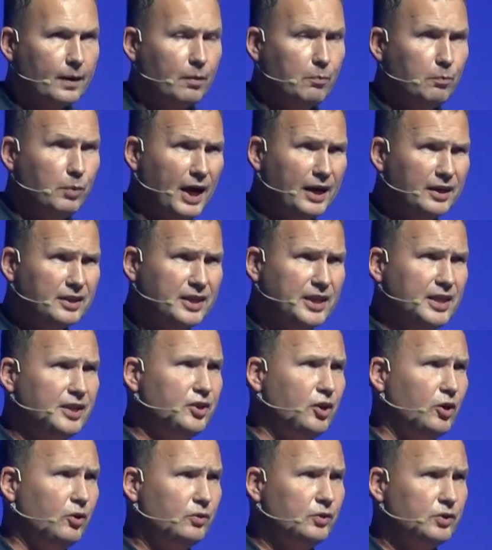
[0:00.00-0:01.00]
Blood
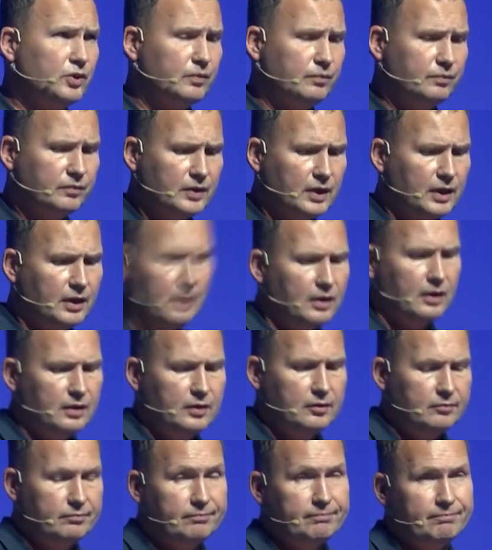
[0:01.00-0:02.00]
ketones,
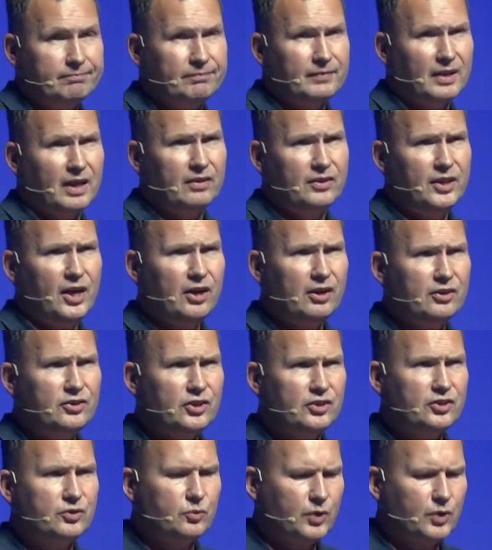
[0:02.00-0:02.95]
they are just